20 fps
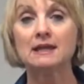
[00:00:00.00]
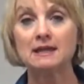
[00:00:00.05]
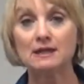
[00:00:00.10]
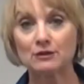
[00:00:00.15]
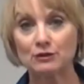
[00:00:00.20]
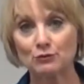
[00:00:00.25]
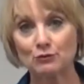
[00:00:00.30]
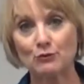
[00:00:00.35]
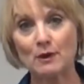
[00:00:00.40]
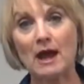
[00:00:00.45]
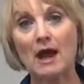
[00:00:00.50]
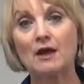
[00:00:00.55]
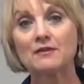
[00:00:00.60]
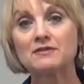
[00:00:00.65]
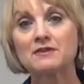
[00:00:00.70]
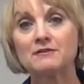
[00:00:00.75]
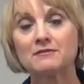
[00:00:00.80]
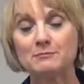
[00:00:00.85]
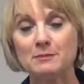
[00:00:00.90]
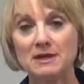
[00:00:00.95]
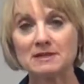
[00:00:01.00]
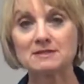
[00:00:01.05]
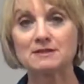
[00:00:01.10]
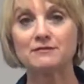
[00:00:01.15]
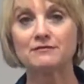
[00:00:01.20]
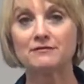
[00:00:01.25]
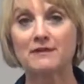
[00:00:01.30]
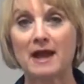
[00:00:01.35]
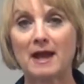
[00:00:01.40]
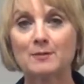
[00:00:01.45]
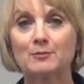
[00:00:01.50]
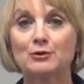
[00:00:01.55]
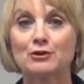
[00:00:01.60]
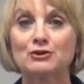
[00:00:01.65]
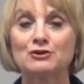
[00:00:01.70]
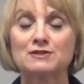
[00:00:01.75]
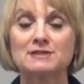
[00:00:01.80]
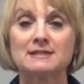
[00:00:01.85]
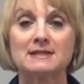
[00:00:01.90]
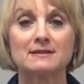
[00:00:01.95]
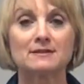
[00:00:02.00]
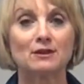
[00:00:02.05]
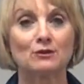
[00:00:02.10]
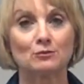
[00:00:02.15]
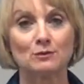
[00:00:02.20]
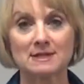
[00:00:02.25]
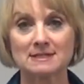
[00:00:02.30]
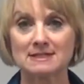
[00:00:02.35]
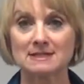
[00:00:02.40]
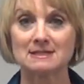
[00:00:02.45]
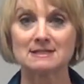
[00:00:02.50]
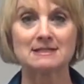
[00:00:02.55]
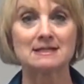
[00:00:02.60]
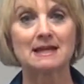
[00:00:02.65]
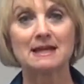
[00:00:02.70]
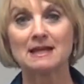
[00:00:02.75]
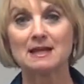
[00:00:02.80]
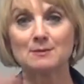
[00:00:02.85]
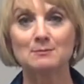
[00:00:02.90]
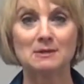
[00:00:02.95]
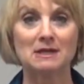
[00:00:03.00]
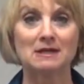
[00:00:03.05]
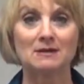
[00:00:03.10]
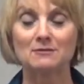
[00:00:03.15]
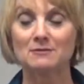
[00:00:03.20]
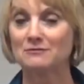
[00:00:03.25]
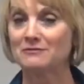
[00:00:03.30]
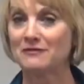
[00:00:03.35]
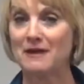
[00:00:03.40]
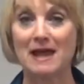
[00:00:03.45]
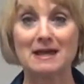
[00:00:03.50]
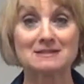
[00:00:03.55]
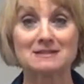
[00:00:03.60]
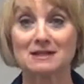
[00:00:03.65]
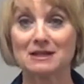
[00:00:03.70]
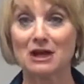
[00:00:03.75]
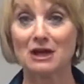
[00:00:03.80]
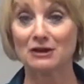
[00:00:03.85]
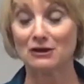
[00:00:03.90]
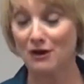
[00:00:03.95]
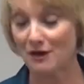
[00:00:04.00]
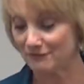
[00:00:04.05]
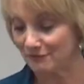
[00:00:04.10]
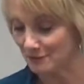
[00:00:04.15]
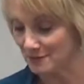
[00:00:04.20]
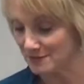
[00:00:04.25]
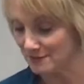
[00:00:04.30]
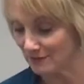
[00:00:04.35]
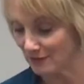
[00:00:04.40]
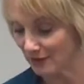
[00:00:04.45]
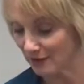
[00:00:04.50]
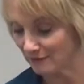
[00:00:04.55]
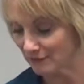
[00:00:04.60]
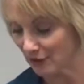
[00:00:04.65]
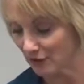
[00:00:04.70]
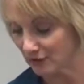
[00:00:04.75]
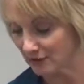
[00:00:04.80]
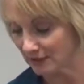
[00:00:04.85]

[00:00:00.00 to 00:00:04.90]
throughout the muscle fibers, and there wasn't any meat fat to cut off. It was very, very